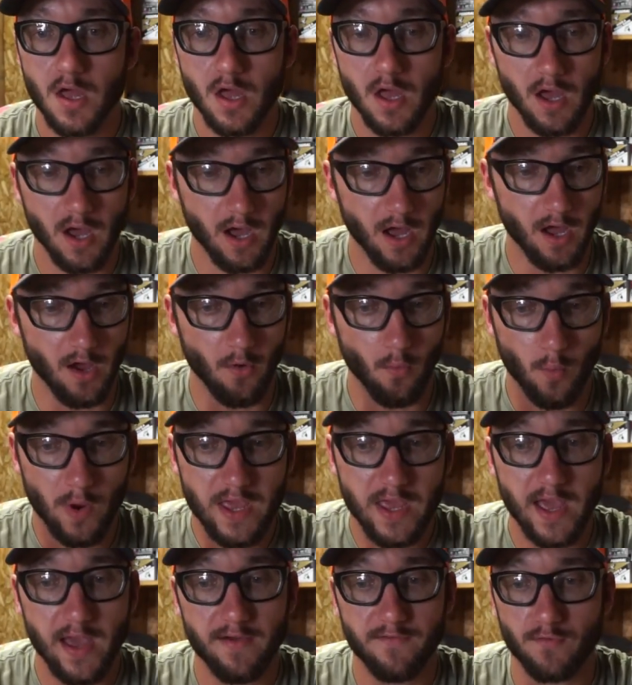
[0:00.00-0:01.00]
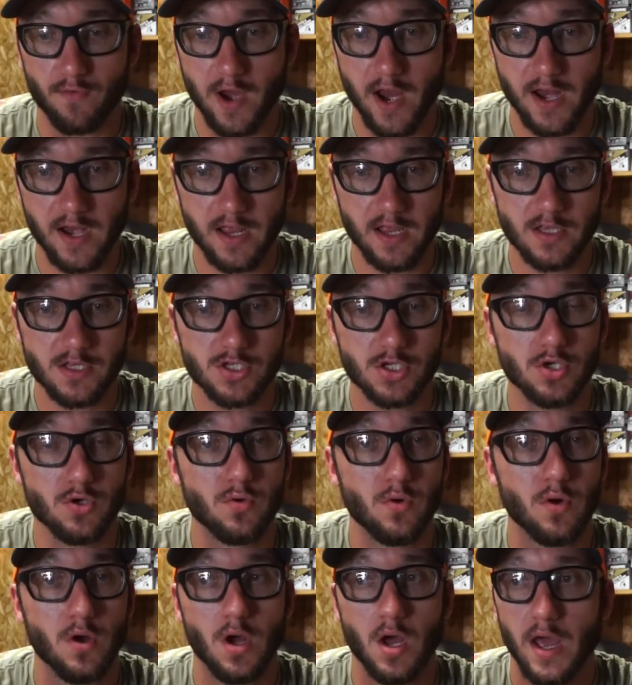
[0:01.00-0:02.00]
Uh, we have ran
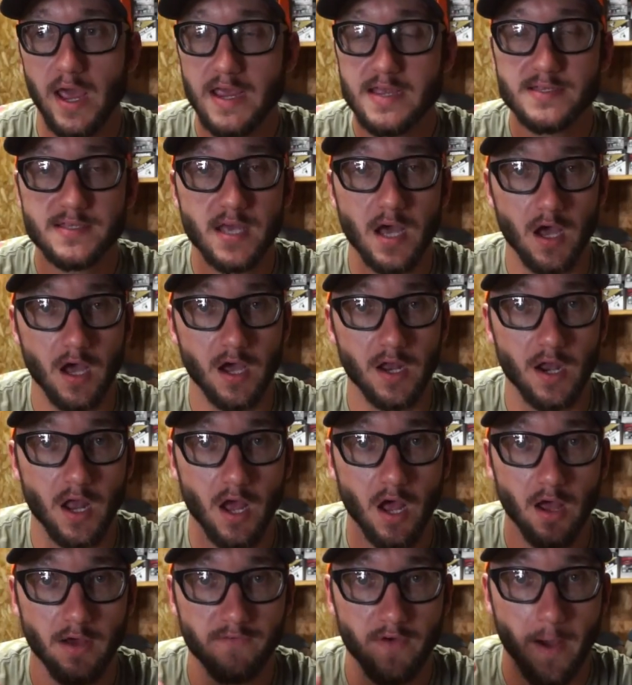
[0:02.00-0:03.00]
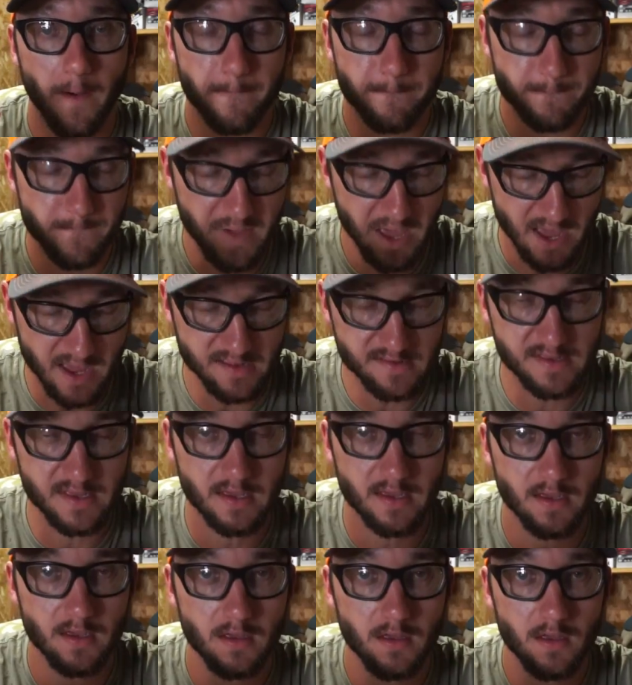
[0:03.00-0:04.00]
into a ton of
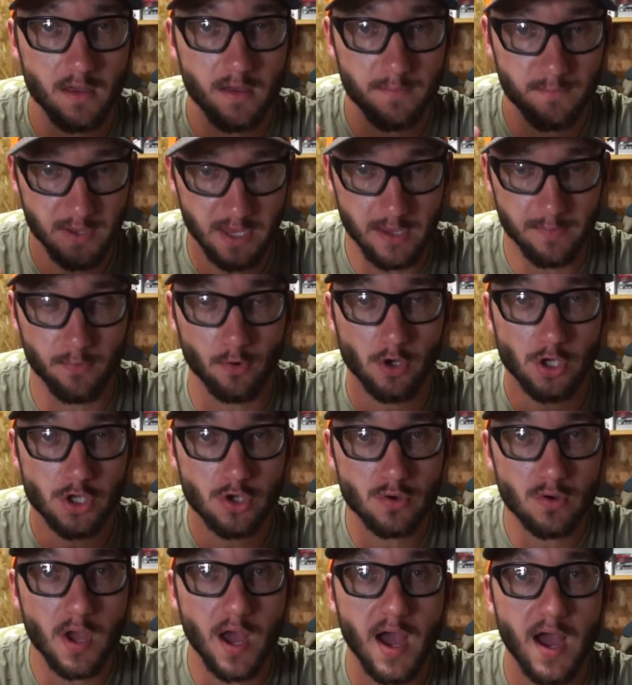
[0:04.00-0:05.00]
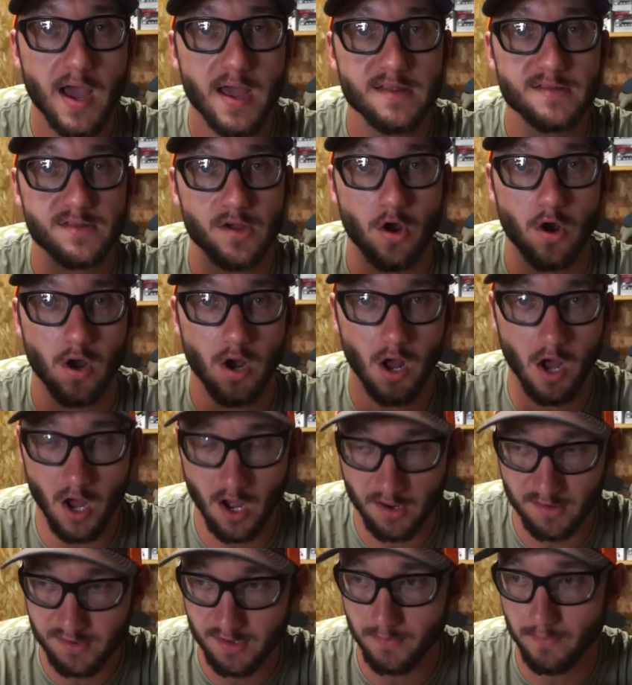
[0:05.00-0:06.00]
amazing people. You guys are
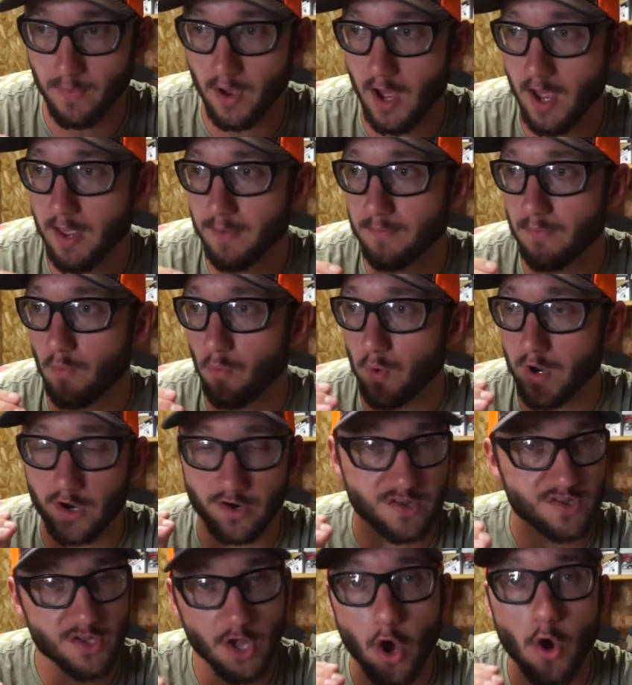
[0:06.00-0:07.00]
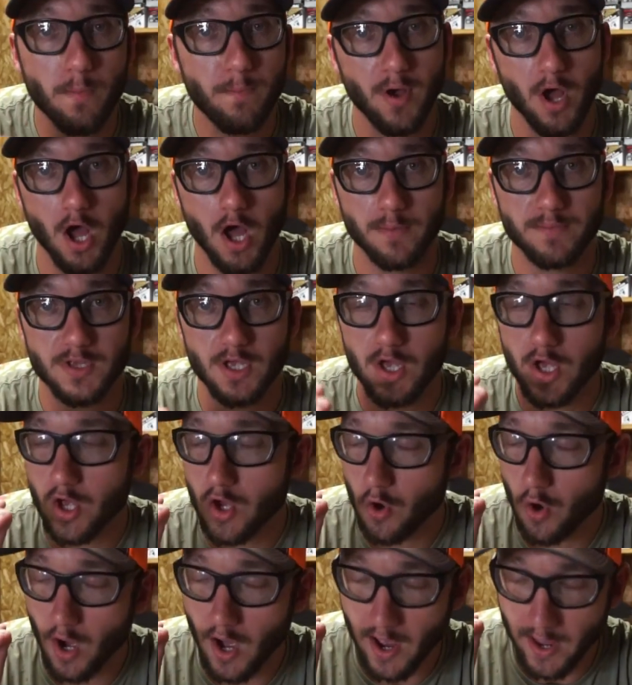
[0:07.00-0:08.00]
awesome. I'm, we are so pumped.
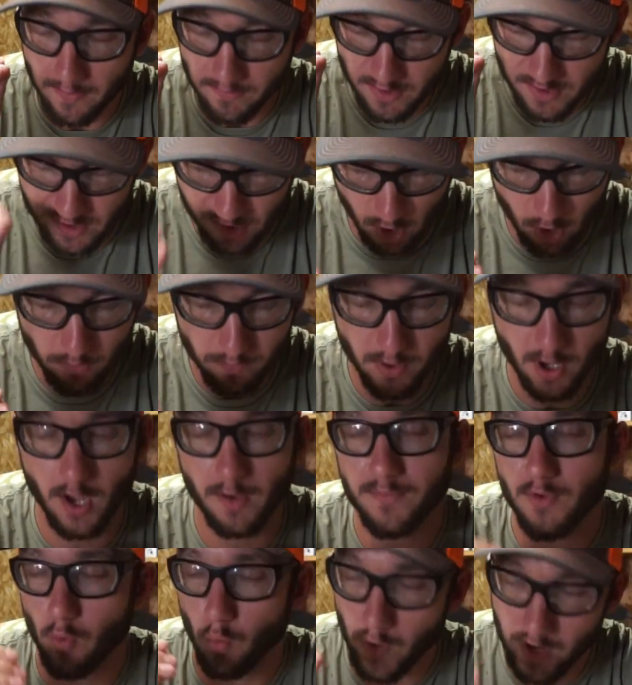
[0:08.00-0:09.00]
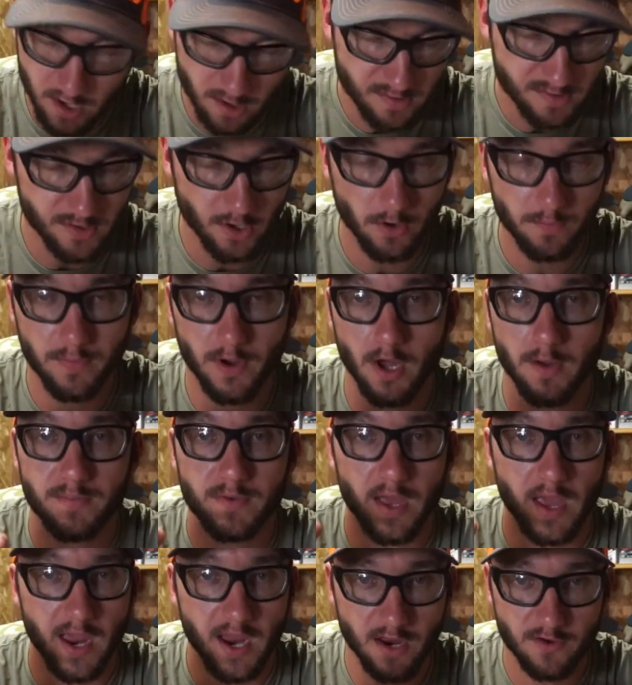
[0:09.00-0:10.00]
I am so pumped. We are so pumped.
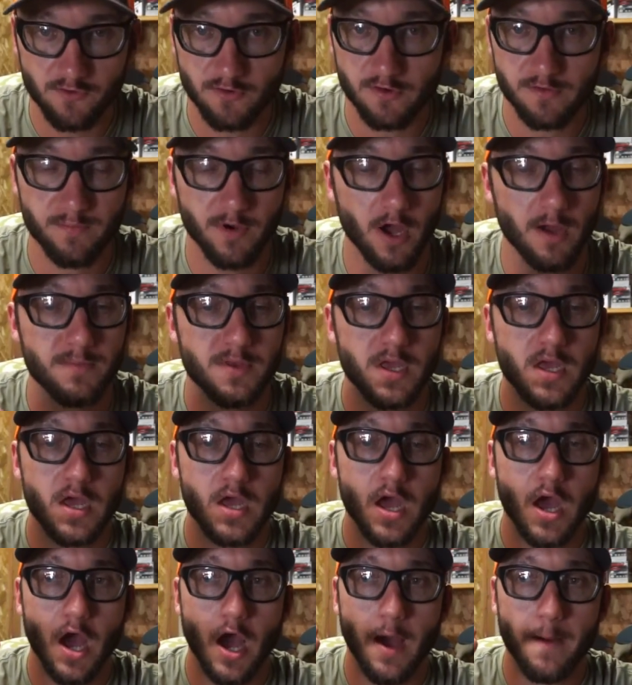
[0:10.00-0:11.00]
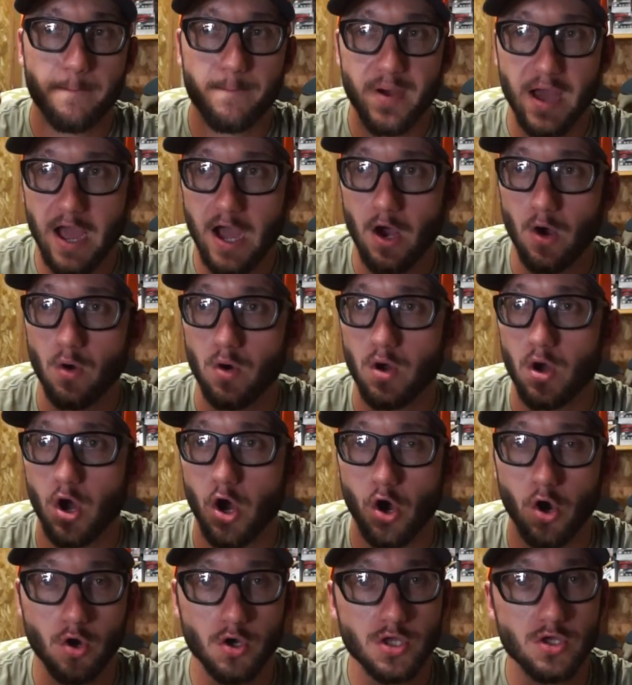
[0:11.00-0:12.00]
Andrew's pumped about
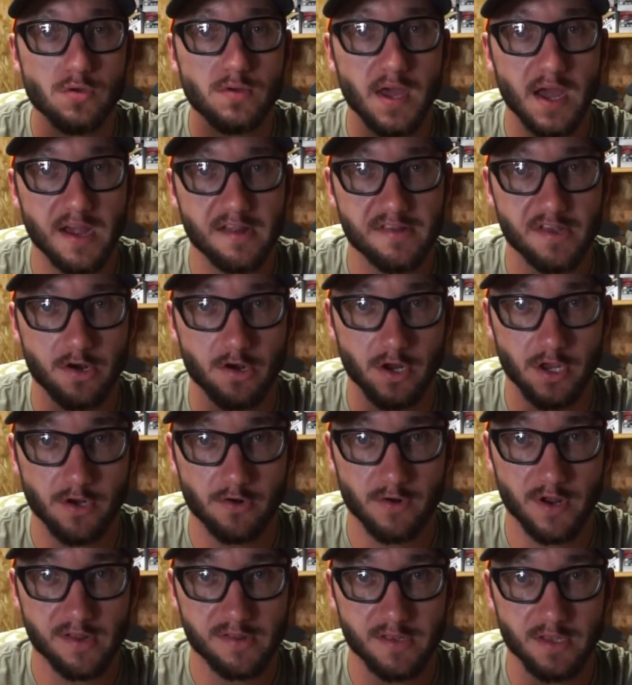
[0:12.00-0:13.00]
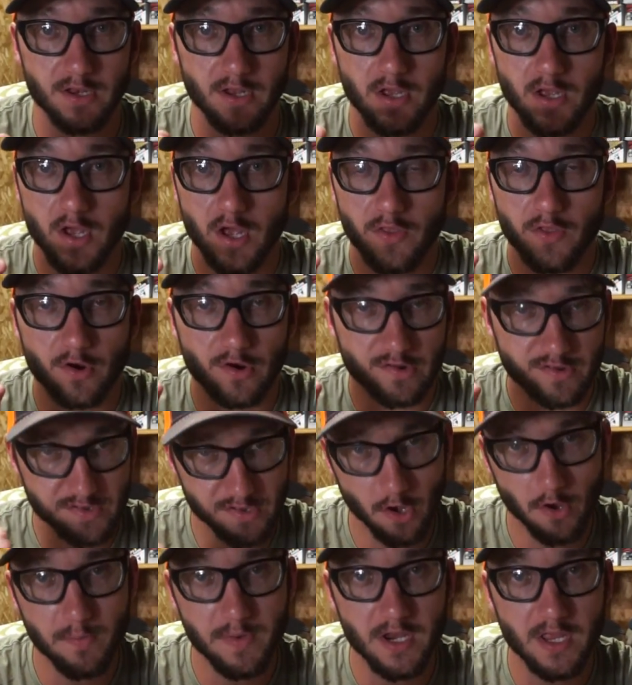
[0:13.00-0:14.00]
all you guys that are interested. There are
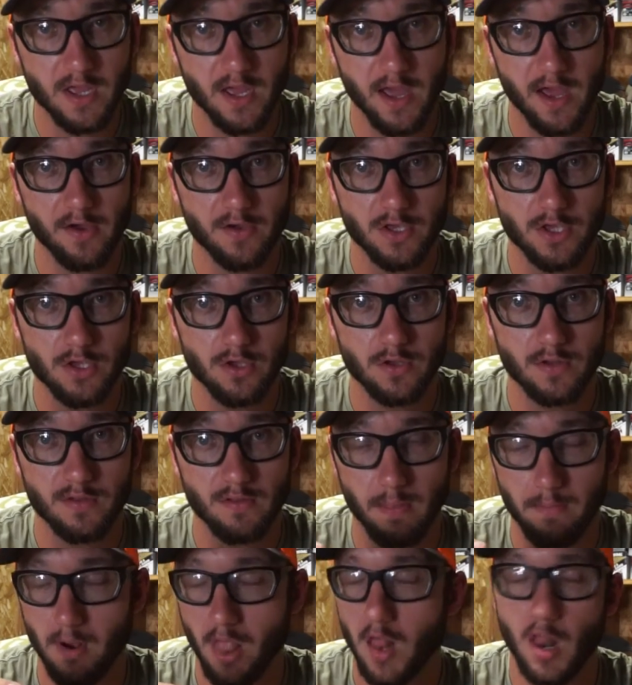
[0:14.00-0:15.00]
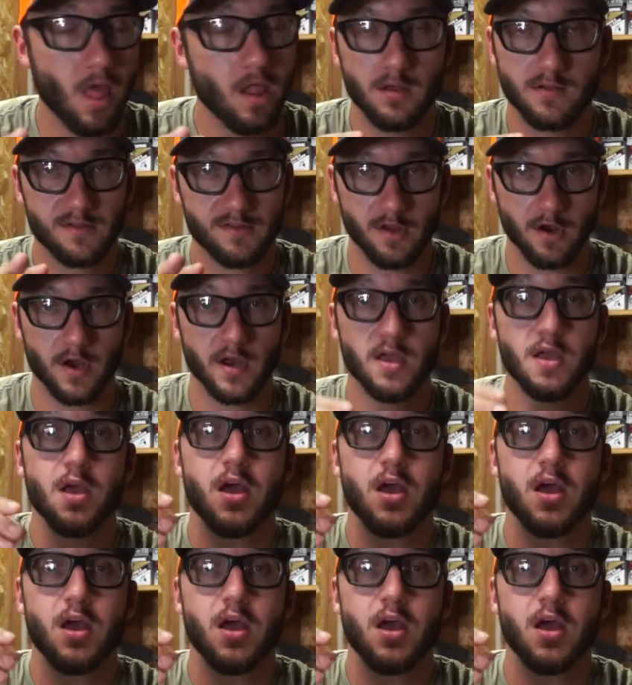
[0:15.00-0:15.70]
so many out you, bleh, sorry.